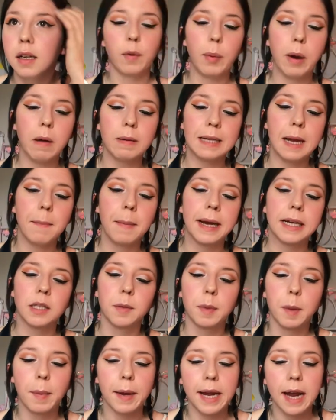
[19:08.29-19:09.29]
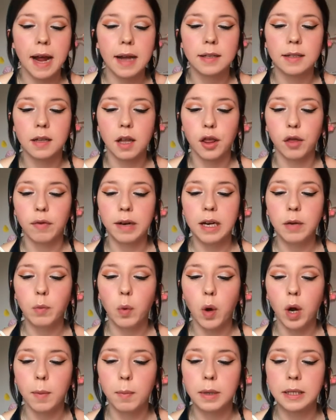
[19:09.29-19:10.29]
For brows, I picked up the PS
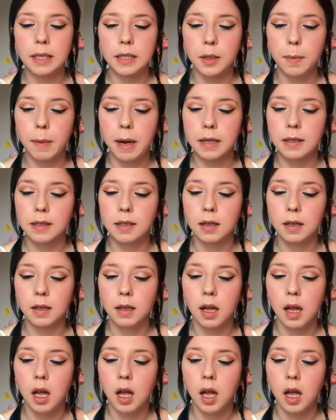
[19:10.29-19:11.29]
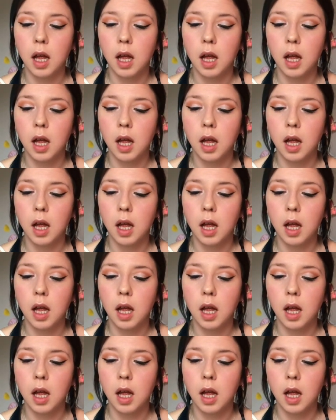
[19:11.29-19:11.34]
3-in-1 Precision Pencil